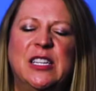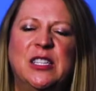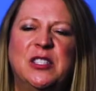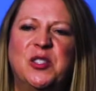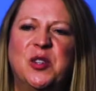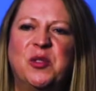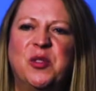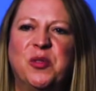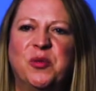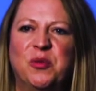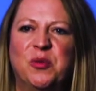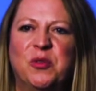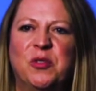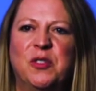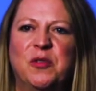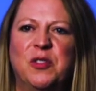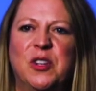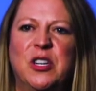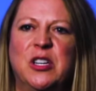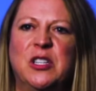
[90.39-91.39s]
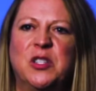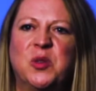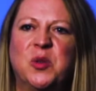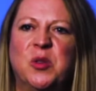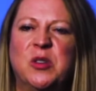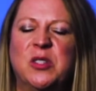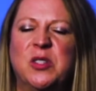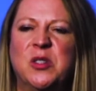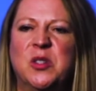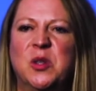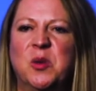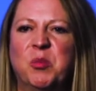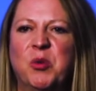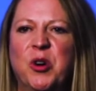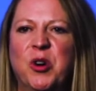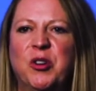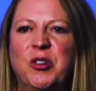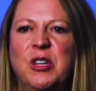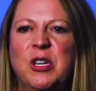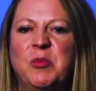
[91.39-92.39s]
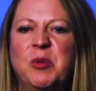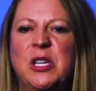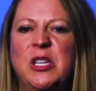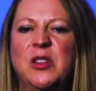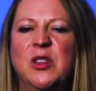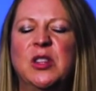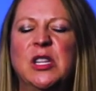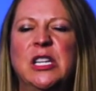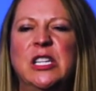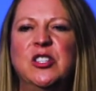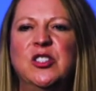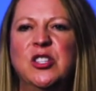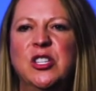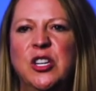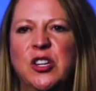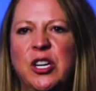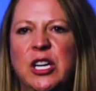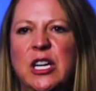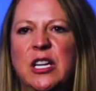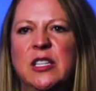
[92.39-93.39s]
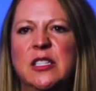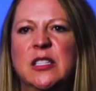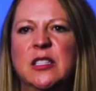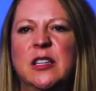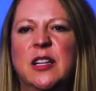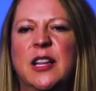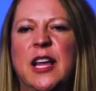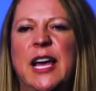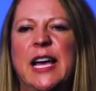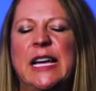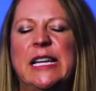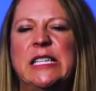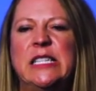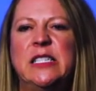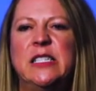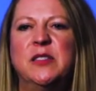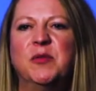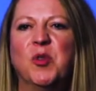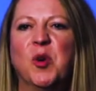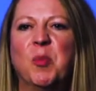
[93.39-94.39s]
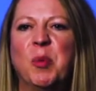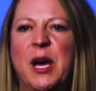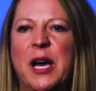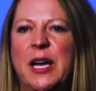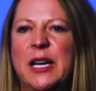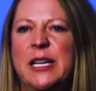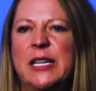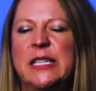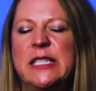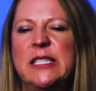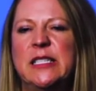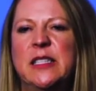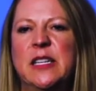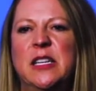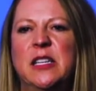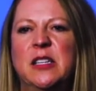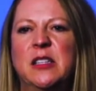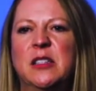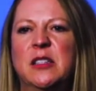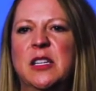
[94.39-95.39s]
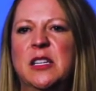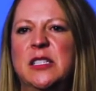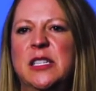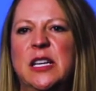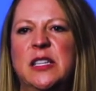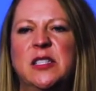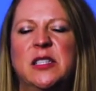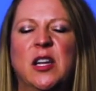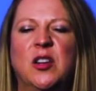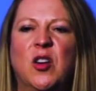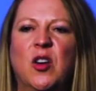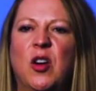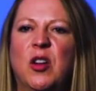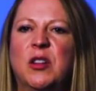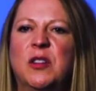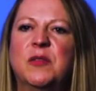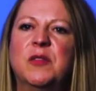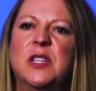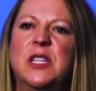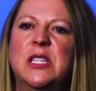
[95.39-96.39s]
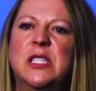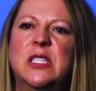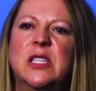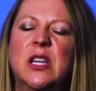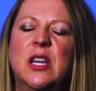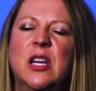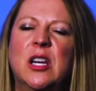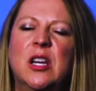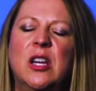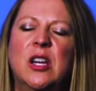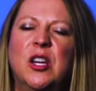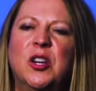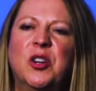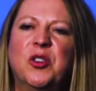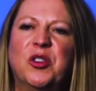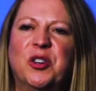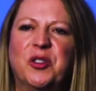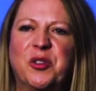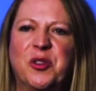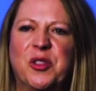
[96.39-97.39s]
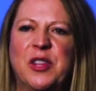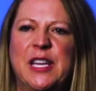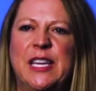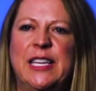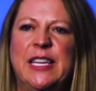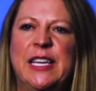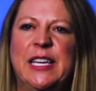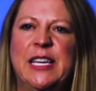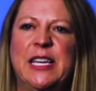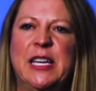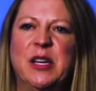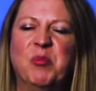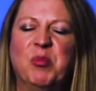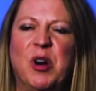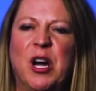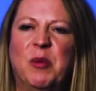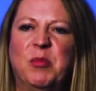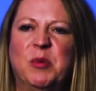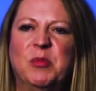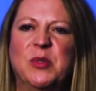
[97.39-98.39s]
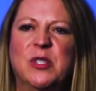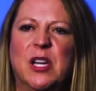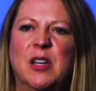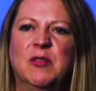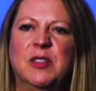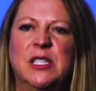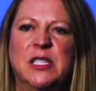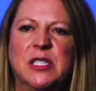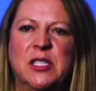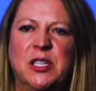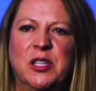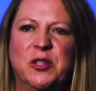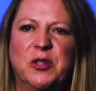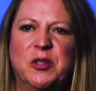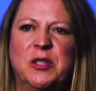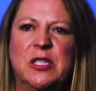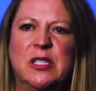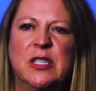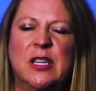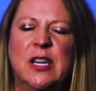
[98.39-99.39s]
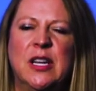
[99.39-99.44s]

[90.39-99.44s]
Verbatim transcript: So through the various courses, the programming, through the engineering class, robotics, they, they test out all of these critical thinking and problem solving skills,